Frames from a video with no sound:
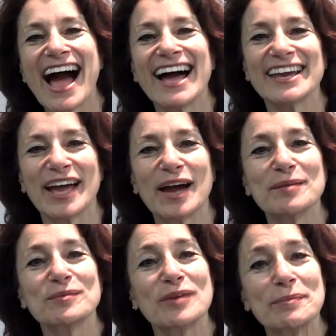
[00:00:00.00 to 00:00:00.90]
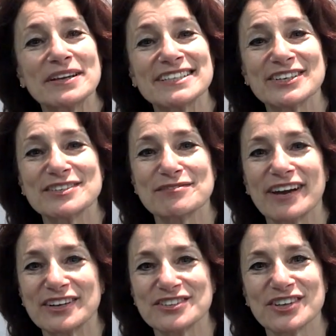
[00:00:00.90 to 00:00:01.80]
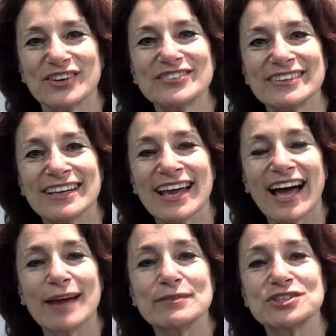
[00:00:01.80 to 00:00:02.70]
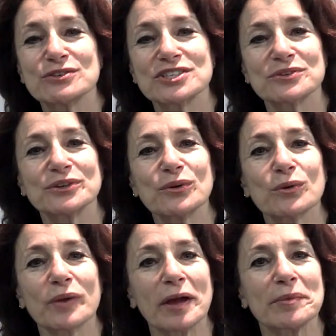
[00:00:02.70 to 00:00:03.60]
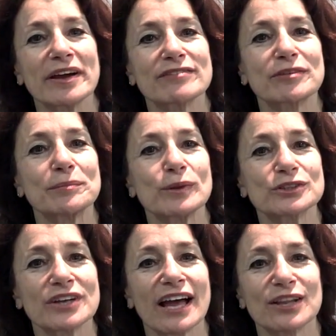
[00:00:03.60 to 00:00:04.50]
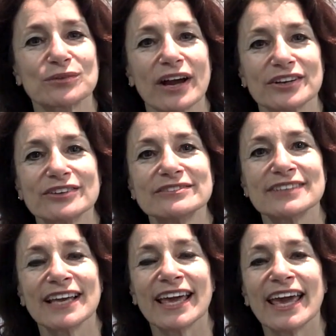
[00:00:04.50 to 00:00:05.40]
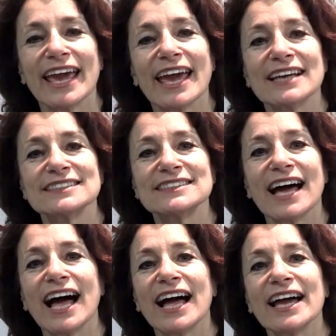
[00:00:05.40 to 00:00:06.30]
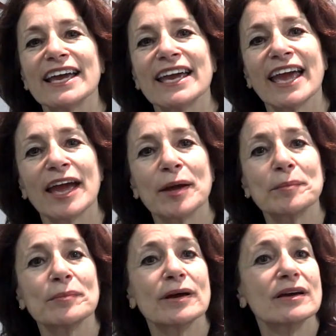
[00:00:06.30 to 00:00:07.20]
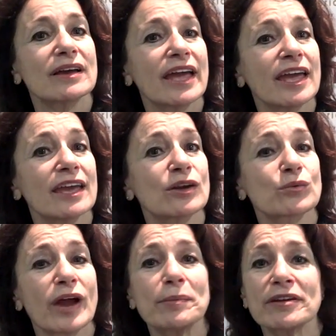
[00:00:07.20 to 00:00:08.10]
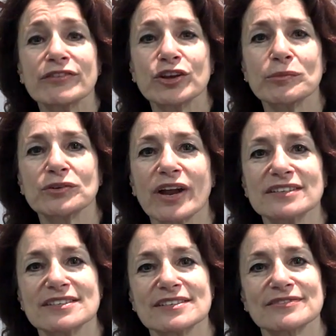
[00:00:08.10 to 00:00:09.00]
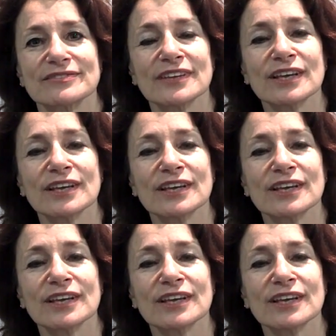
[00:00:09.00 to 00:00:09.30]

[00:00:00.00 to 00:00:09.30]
Hi, I'm Rabbi Tirzah Firestone. I'm a Jewish renewal rabbi from Boulder, Colorado, and I am a rabbi for human rights